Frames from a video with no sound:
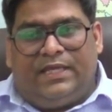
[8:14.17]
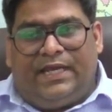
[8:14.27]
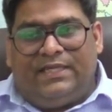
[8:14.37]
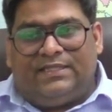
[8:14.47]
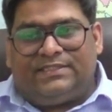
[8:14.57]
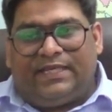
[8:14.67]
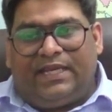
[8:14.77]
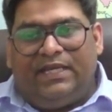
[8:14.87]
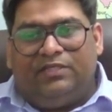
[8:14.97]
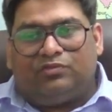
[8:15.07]
and the
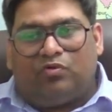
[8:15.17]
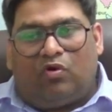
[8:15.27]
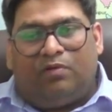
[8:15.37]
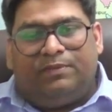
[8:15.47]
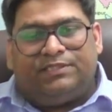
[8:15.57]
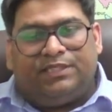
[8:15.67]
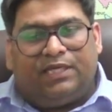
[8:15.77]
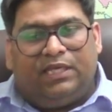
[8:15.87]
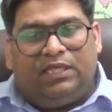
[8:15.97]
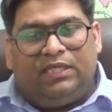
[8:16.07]
second is called
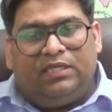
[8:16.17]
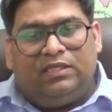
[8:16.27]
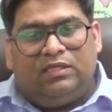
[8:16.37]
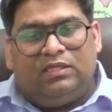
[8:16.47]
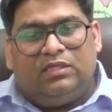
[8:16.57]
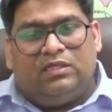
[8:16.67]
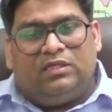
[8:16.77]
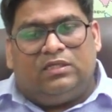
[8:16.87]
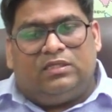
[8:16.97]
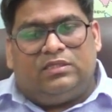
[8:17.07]
basically
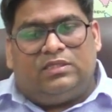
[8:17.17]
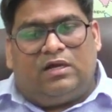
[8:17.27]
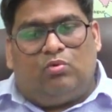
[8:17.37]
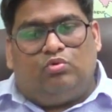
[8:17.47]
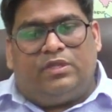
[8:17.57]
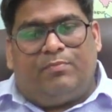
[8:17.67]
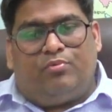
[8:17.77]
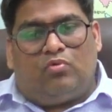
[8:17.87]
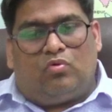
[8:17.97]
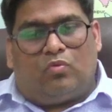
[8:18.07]
the
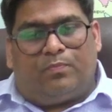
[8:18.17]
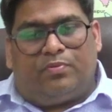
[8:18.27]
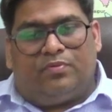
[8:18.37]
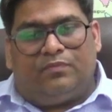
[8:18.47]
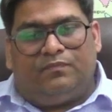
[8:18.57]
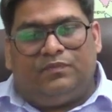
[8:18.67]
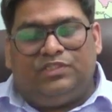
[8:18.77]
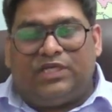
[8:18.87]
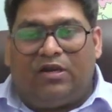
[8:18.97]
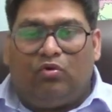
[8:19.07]
Udaipur group.
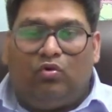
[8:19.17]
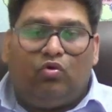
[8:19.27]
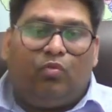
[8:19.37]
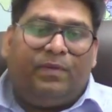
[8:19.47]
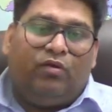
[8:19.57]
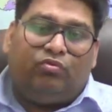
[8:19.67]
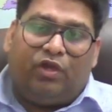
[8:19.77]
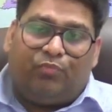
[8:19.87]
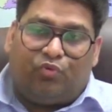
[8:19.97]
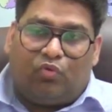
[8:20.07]
Jadol group and
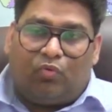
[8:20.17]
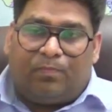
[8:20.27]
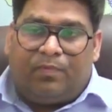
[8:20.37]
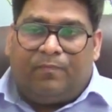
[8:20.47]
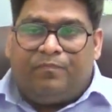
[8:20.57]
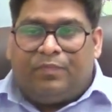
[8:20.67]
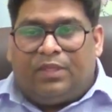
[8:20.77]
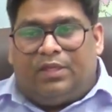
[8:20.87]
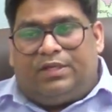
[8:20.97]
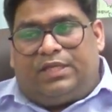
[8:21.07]
Udaipur group.
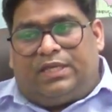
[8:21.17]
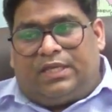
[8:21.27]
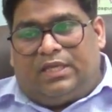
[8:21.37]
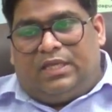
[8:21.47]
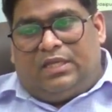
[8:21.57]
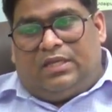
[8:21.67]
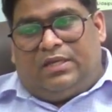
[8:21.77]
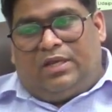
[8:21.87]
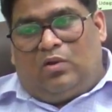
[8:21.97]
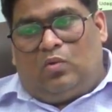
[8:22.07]
Okay.
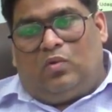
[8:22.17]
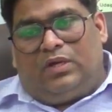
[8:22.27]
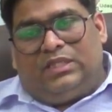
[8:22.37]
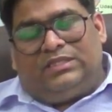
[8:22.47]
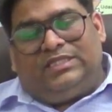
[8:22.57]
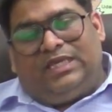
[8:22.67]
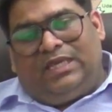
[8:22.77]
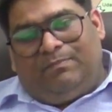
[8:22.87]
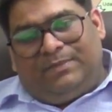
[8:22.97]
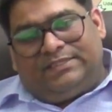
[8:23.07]
Now
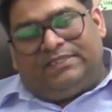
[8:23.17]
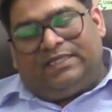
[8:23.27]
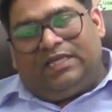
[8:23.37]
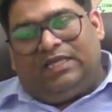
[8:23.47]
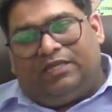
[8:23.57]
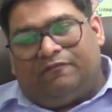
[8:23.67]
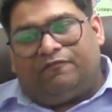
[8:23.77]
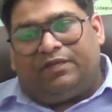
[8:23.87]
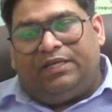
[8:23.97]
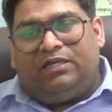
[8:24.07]
they basically
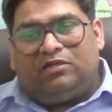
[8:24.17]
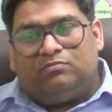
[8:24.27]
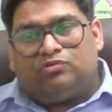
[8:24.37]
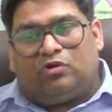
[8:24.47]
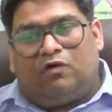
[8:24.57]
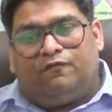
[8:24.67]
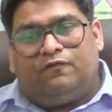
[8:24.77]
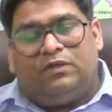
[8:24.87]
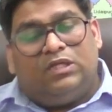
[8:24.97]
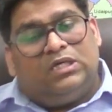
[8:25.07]
differ in terms
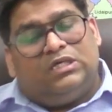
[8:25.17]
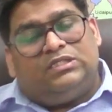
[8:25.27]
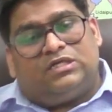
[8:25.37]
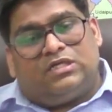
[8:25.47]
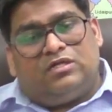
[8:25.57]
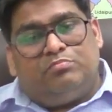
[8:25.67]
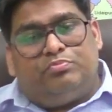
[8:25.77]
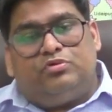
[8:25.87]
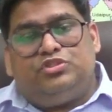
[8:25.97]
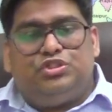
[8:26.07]
of the
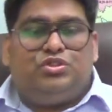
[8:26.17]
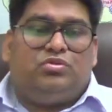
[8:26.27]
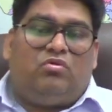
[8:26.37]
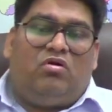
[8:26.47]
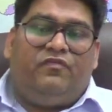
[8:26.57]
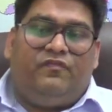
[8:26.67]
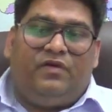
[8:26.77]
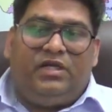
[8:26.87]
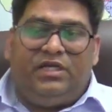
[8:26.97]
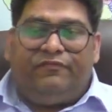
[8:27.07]
composition of
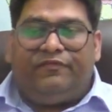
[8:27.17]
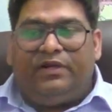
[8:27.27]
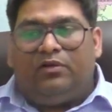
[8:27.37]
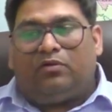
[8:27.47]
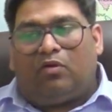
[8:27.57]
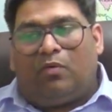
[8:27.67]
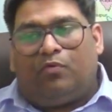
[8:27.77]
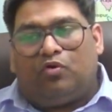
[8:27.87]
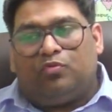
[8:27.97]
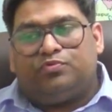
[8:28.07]
different
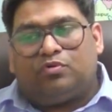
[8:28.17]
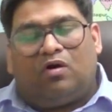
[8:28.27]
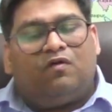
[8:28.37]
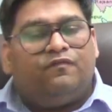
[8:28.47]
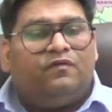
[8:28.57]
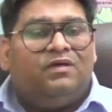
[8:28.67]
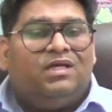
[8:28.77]
rock groups of